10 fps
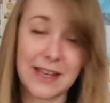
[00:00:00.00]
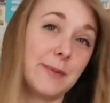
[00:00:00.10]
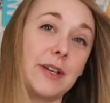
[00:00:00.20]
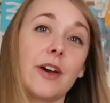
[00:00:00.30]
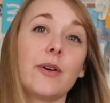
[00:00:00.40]
there
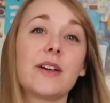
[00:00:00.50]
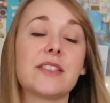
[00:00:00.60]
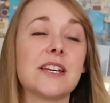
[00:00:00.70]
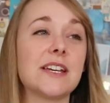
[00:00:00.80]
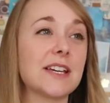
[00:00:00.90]
we go. I
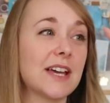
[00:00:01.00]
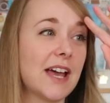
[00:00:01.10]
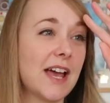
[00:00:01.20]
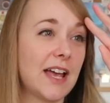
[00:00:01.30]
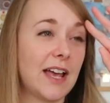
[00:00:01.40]
think
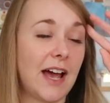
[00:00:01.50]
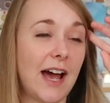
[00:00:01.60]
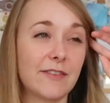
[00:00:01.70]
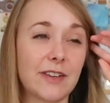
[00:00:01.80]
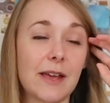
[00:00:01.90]

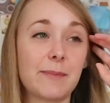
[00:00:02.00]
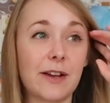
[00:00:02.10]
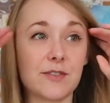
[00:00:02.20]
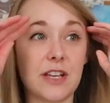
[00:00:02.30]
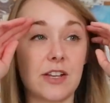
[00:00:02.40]
getting
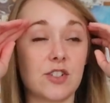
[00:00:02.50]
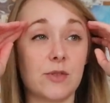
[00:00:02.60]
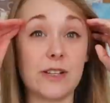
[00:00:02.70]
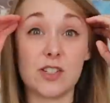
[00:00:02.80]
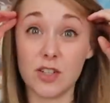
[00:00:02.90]
back on
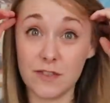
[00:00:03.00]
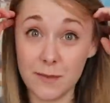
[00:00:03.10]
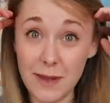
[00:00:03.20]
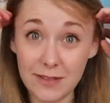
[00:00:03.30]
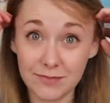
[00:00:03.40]
schedule is good for
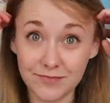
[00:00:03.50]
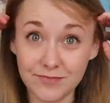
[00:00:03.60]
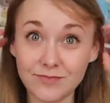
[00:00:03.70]
me.